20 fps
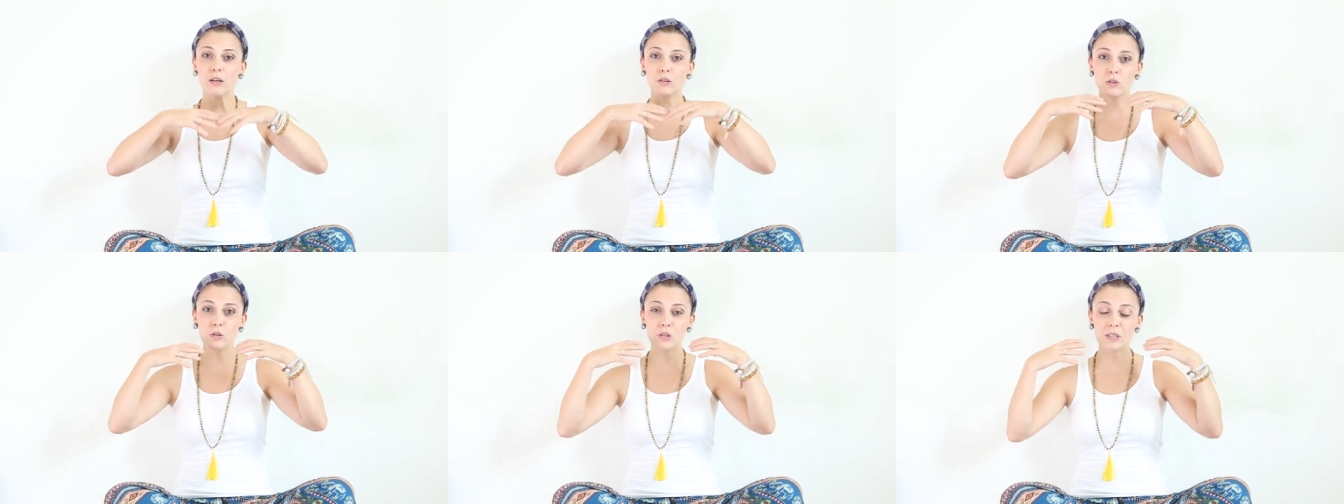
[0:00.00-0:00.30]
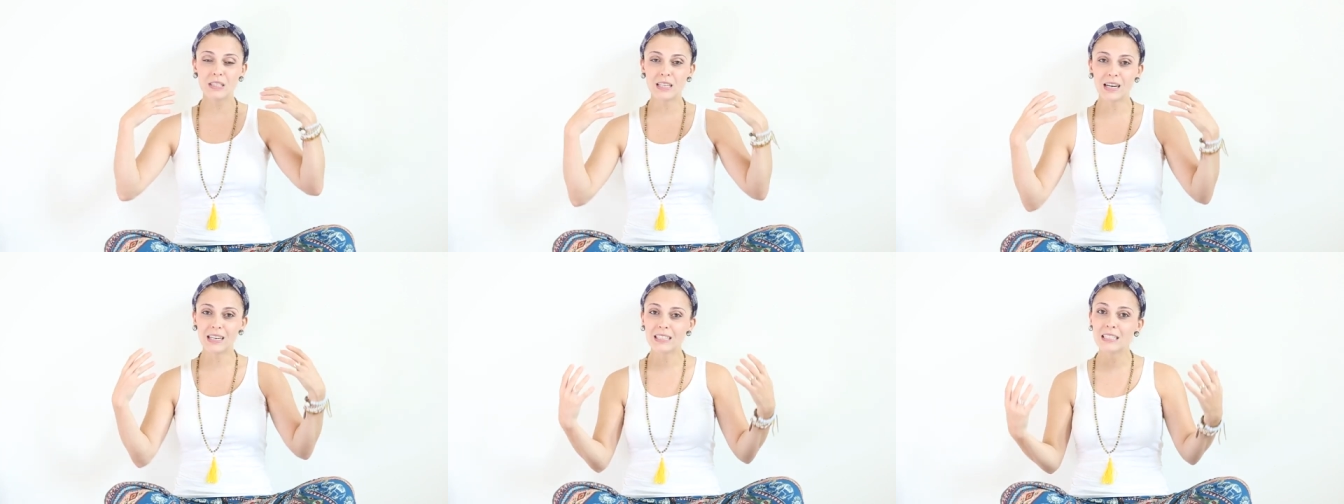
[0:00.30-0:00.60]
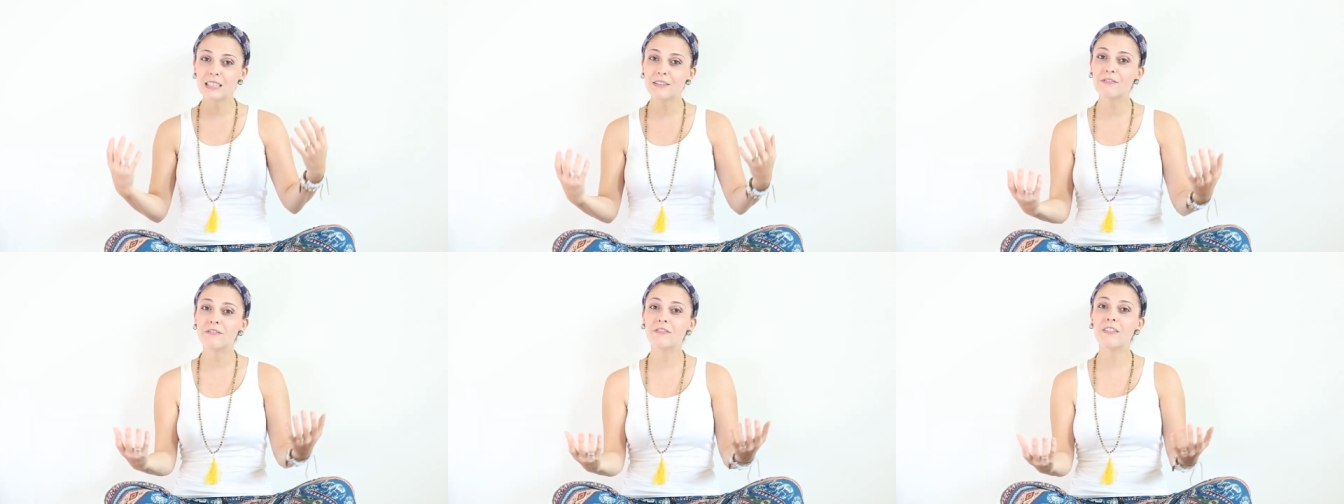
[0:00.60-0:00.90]
to
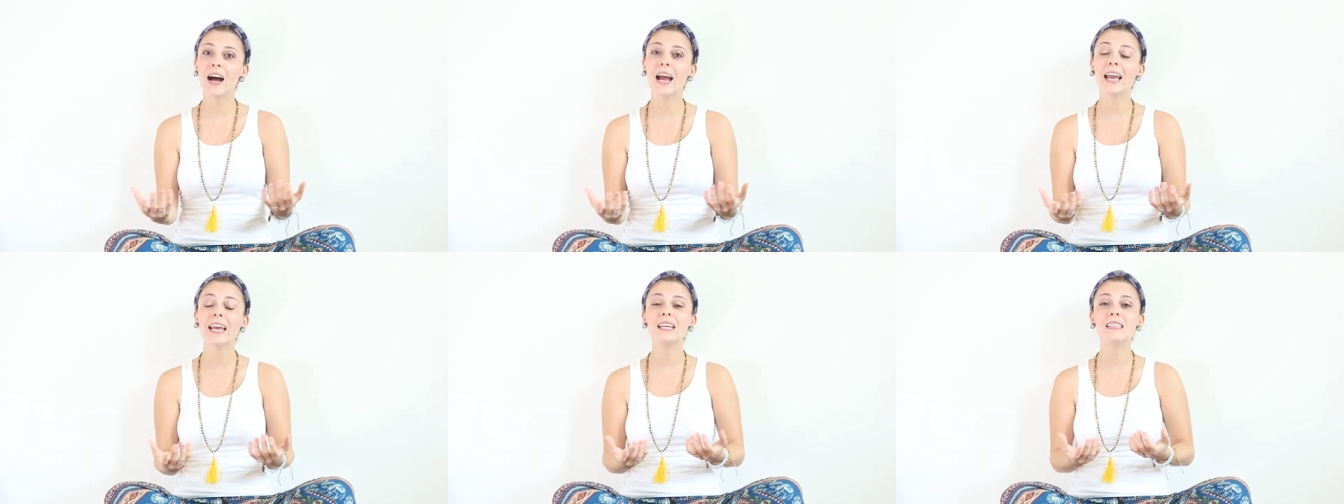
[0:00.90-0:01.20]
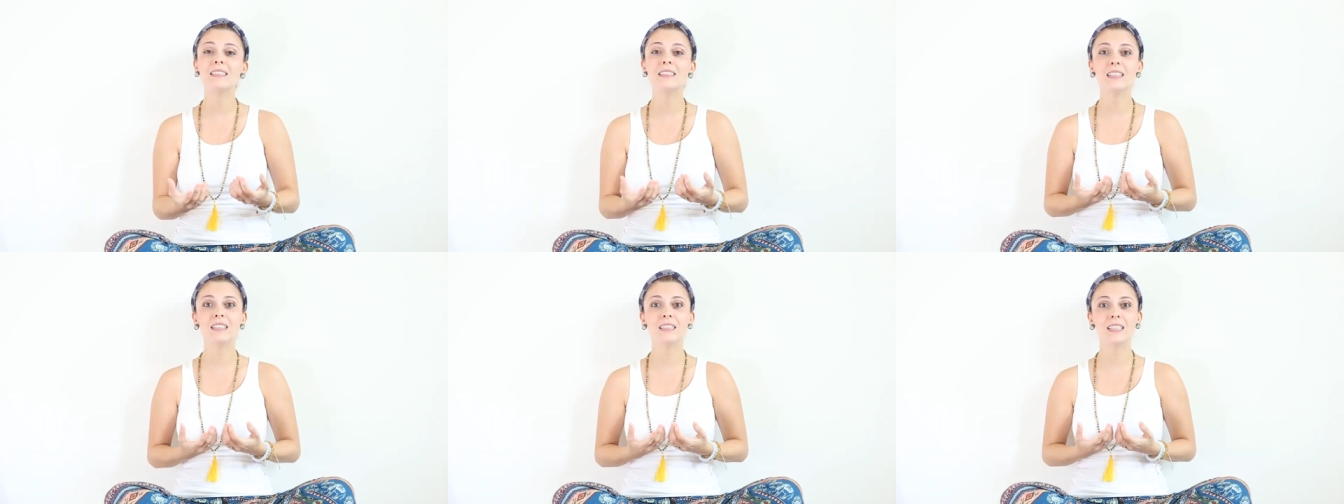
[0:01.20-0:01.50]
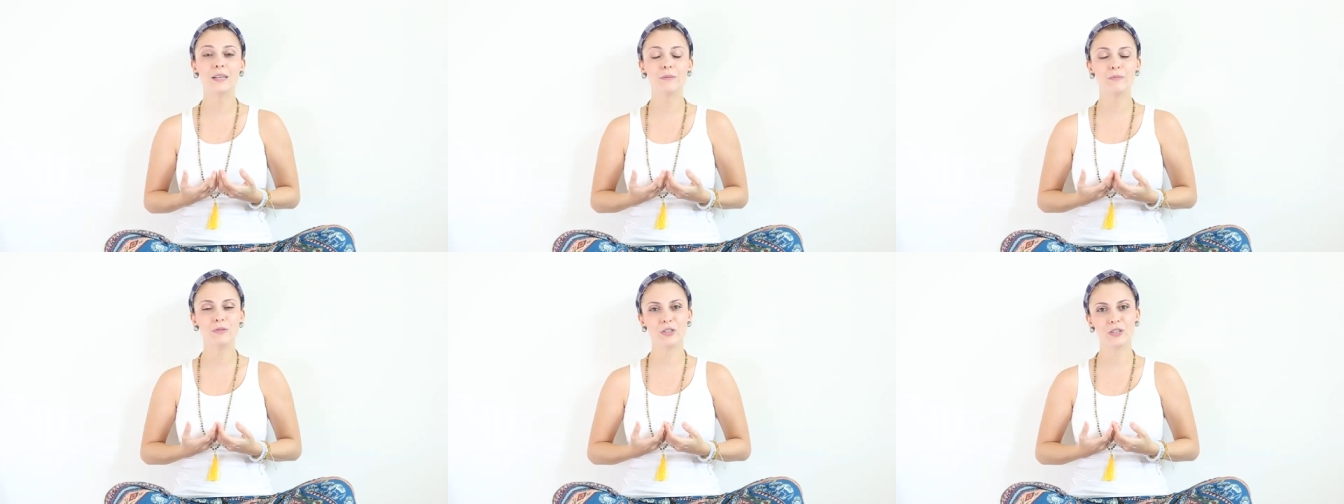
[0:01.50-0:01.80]
start inviting
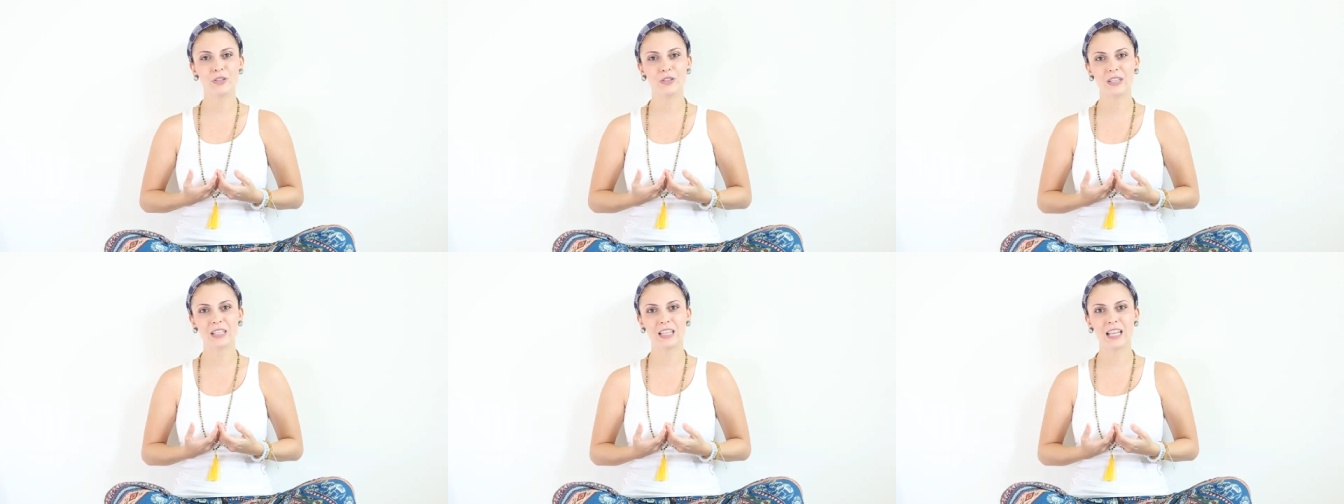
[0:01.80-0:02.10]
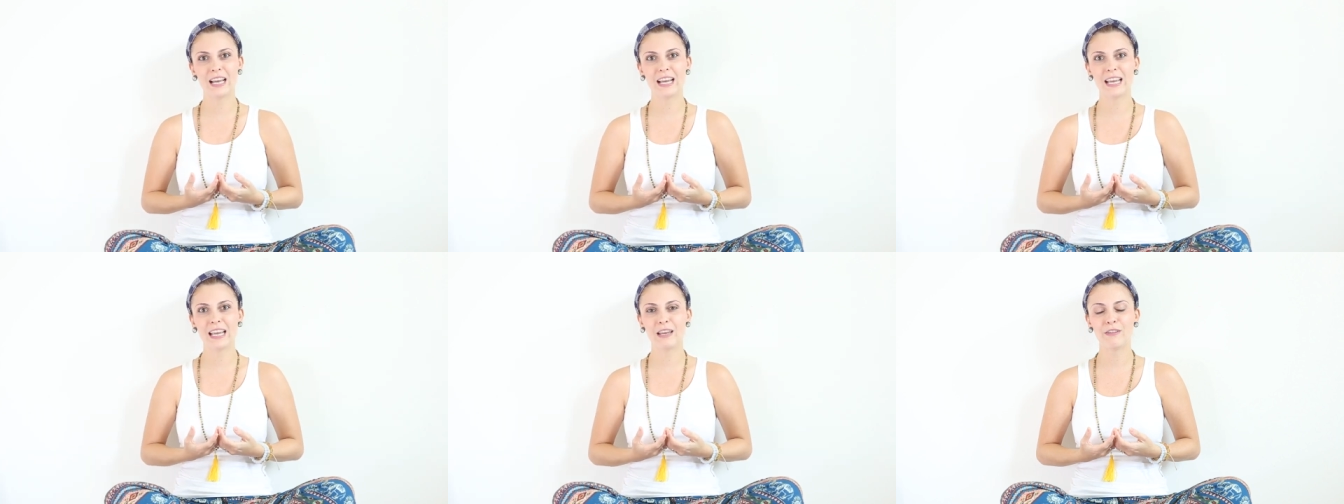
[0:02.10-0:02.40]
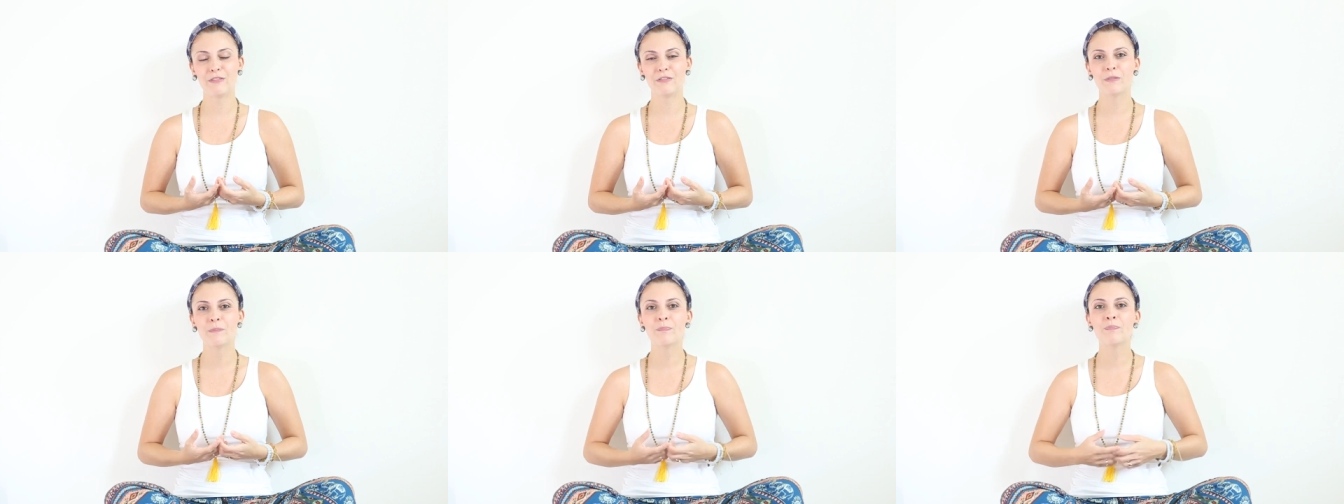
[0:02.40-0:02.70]
them to your
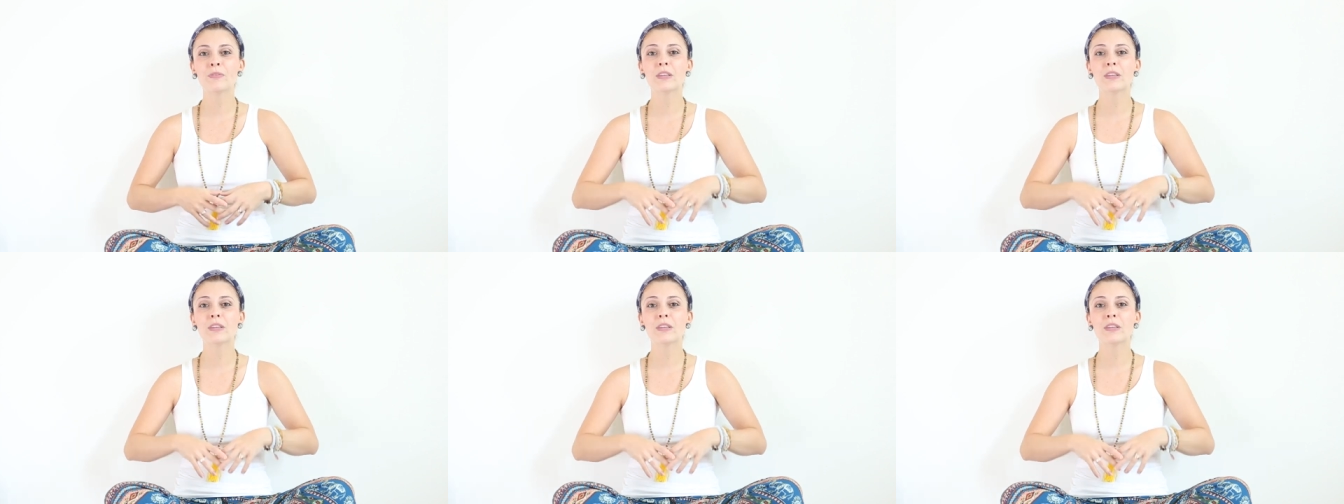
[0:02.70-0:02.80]
life,